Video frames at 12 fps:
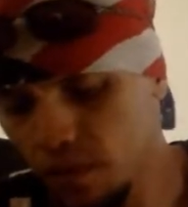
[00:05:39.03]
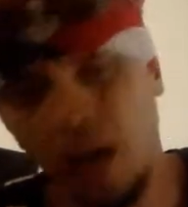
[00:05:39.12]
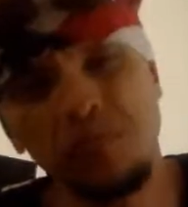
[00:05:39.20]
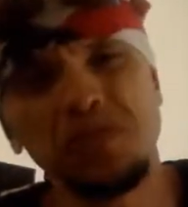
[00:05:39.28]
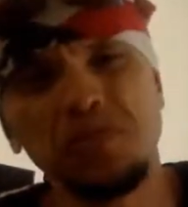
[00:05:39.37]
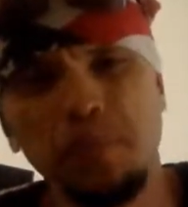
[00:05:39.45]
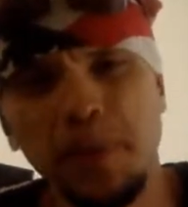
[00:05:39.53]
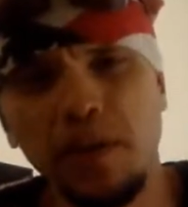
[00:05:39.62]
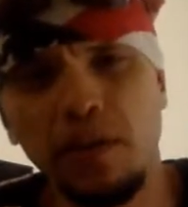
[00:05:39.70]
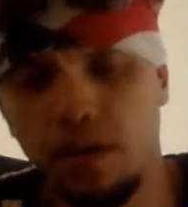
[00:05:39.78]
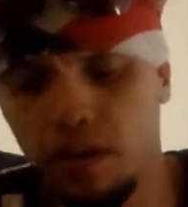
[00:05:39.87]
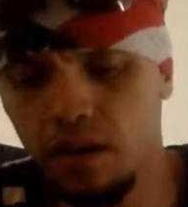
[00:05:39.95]
I'm just
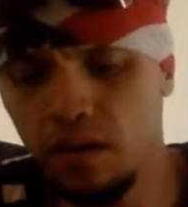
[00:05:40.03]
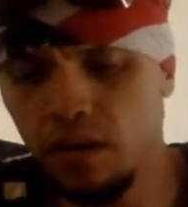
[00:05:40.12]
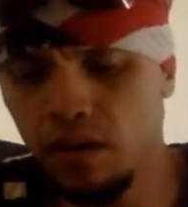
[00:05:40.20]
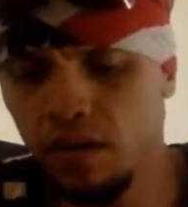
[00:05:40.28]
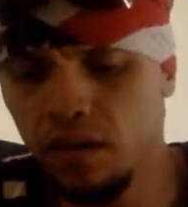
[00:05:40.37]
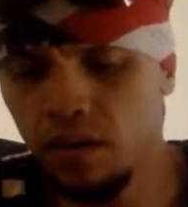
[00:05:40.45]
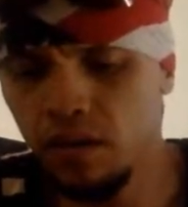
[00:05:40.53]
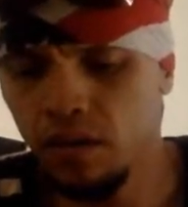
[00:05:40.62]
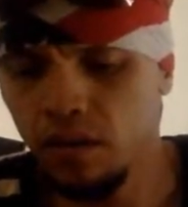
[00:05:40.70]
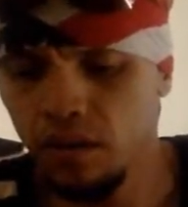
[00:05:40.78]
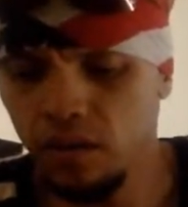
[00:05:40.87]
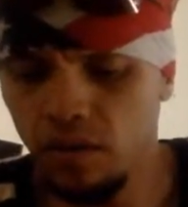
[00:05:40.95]
bitter,
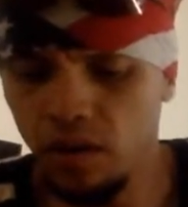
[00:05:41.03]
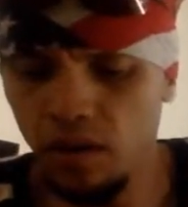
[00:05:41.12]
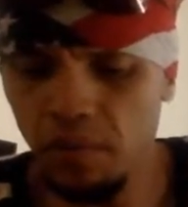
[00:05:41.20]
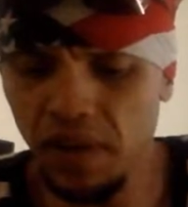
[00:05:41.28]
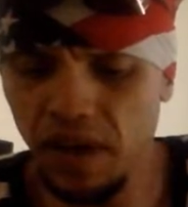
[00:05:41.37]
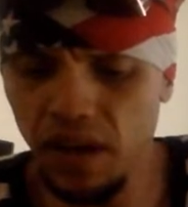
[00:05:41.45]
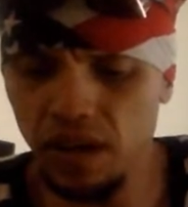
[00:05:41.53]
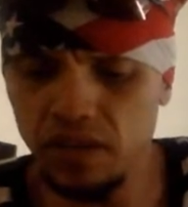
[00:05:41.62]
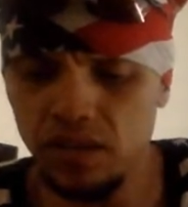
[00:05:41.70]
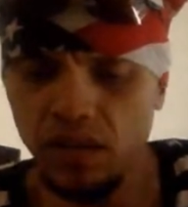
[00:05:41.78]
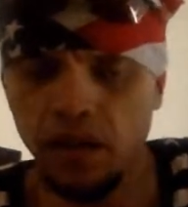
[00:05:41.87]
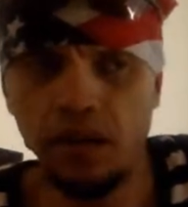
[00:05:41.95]
you know,
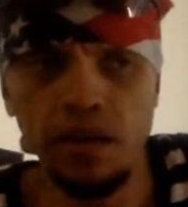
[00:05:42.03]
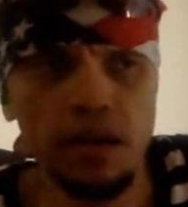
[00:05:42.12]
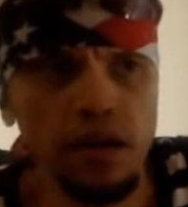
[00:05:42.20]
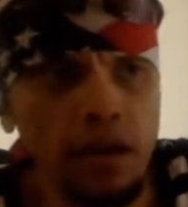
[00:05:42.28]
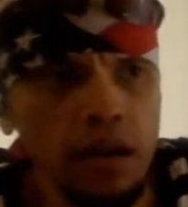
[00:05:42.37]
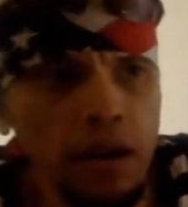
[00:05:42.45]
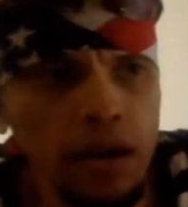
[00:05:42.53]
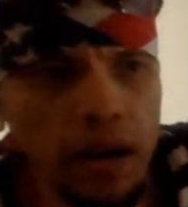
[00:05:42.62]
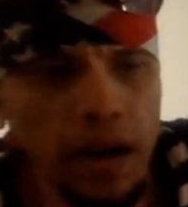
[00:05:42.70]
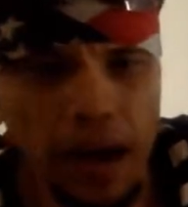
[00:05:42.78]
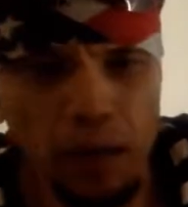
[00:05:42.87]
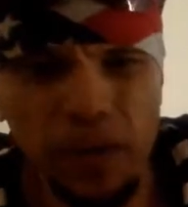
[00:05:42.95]
because
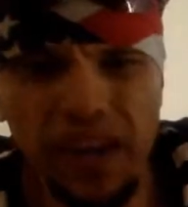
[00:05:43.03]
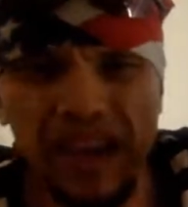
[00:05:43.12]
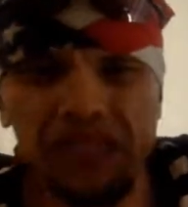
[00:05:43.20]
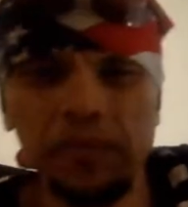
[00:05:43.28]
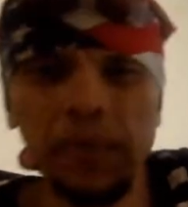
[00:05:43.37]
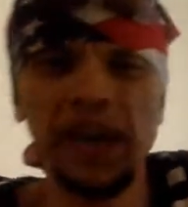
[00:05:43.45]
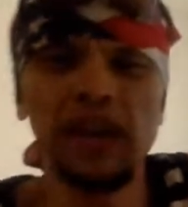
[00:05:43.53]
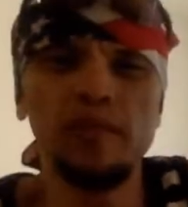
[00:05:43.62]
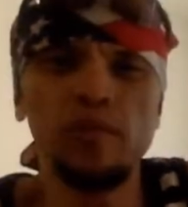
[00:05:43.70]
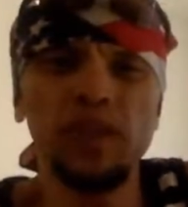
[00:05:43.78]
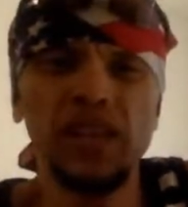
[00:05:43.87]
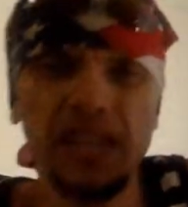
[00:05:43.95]
we as
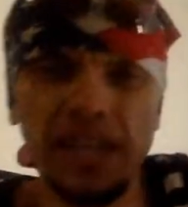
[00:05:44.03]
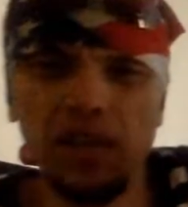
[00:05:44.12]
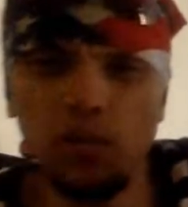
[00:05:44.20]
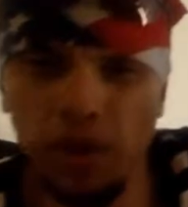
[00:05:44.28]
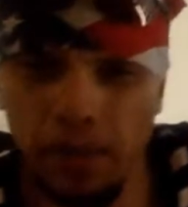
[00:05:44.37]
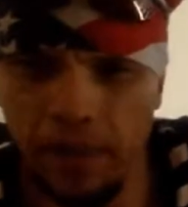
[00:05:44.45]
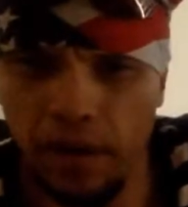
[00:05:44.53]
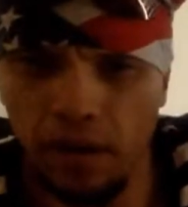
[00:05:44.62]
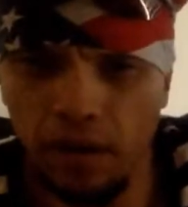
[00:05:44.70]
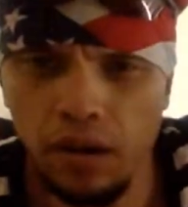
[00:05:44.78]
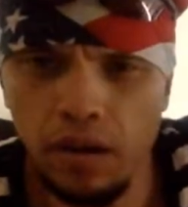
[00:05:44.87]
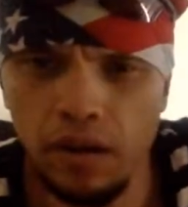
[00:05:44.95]
men, we need women.
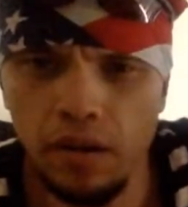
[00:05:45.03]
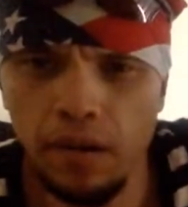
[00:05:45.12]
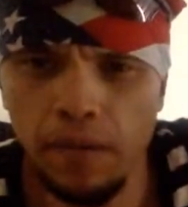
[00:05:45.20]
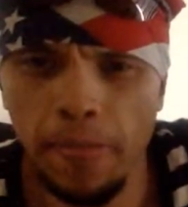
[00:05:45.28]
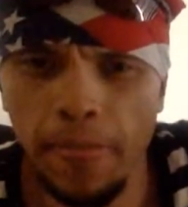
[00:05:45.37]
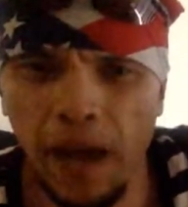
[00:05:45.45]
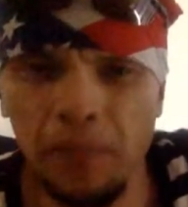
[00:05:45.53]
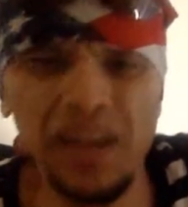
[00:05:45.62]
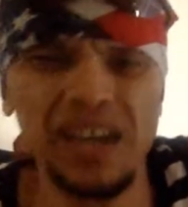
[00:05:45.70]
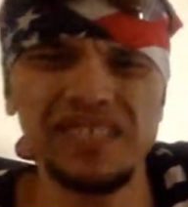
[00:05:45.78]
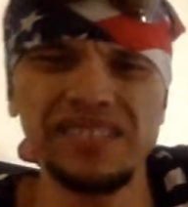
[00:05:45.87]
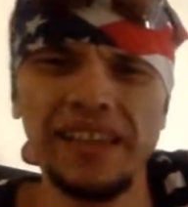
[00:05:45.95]
I'm not
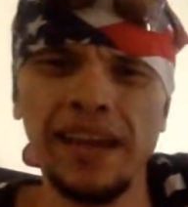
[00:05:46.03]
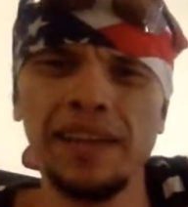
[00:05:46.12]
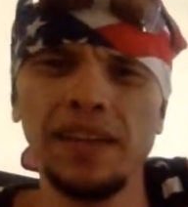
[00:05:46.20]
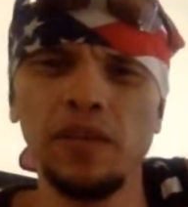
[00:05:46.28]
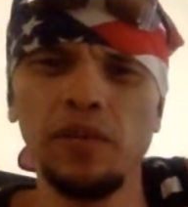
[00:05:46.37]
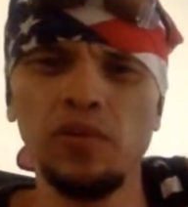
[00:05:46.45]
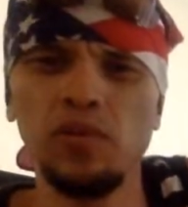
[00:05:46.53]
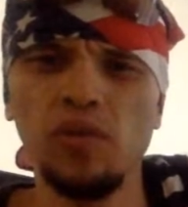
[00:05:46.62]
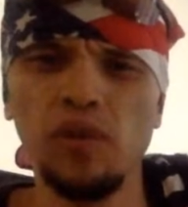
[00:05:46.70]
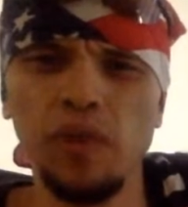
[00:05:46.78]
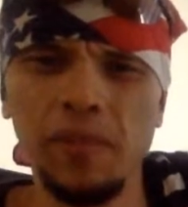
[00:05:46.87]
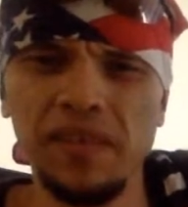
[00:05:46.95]
going to stand here and do
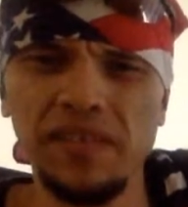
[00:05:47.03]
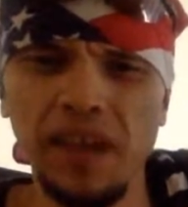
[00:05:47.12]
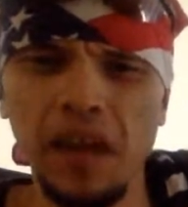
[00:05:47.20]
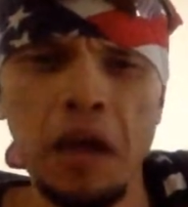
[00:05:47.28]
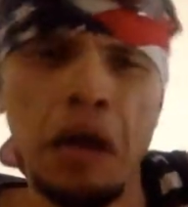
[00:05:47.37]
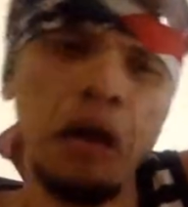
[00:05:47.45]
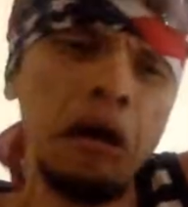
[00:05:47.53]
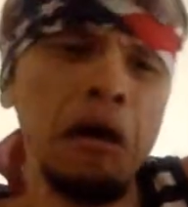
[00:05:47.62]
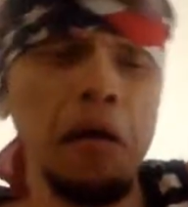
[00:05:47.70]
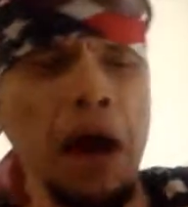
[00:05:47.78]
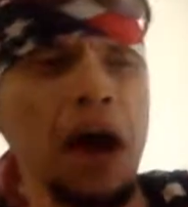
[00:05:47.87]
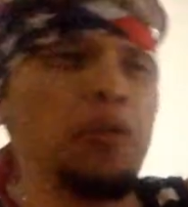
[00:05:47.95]
what women say.
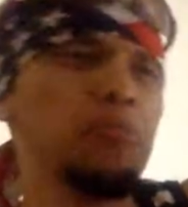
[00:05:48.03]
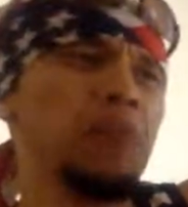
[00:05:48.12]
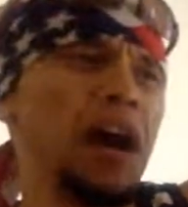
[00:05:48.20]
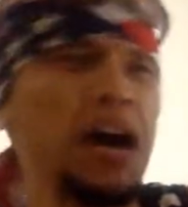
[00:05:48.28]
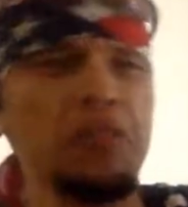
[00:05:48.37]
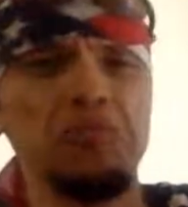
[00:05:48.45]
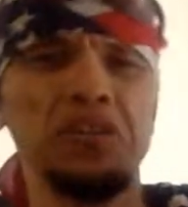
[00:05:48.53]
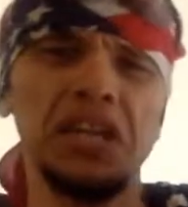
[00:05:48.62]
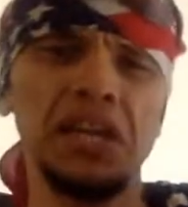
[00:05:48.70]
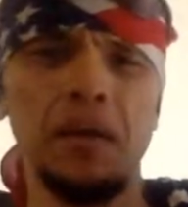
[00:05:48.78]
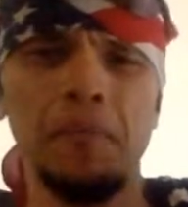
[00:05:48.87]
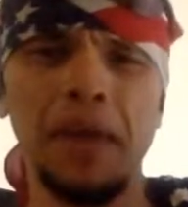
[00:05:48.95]
I don't
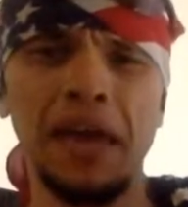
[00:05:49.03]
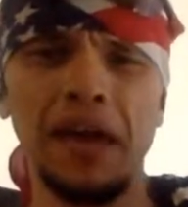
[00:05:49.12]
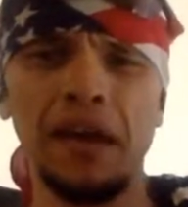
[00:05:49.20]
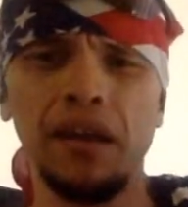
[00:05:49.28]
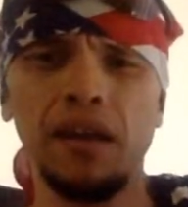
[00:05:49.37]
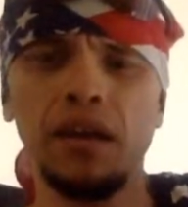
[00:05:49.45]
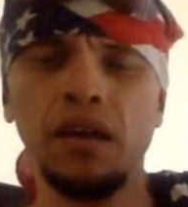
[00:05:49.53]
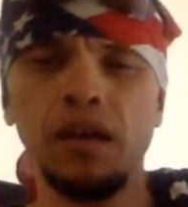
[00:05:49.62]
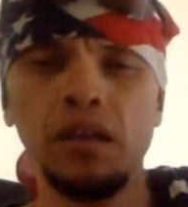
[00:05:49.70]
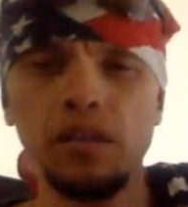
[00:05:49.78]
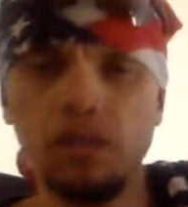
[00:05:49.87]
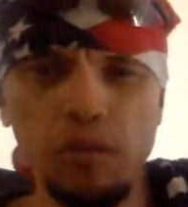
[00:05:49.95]
need a man.
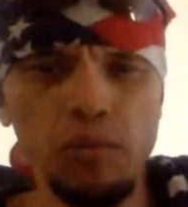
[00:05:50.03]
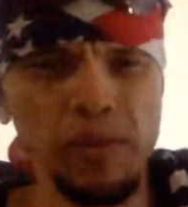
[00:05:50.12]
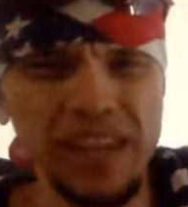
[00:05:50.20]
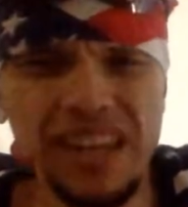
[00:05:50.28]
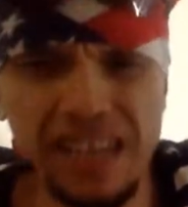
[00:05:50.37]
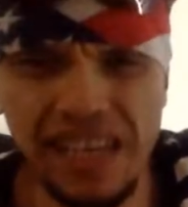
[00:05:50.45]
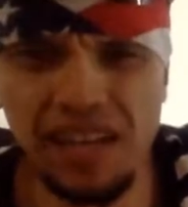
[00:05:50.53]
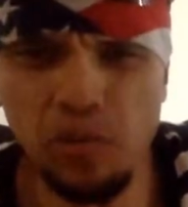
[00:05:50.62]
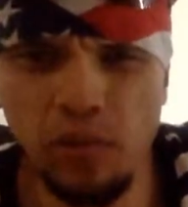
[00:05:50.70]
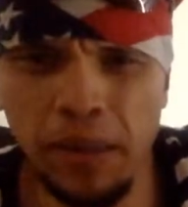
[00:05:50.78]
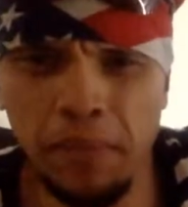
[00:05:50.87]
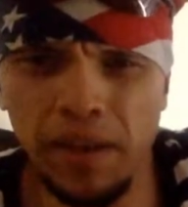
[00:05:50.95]
No, we need
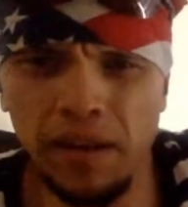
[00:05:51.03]
women.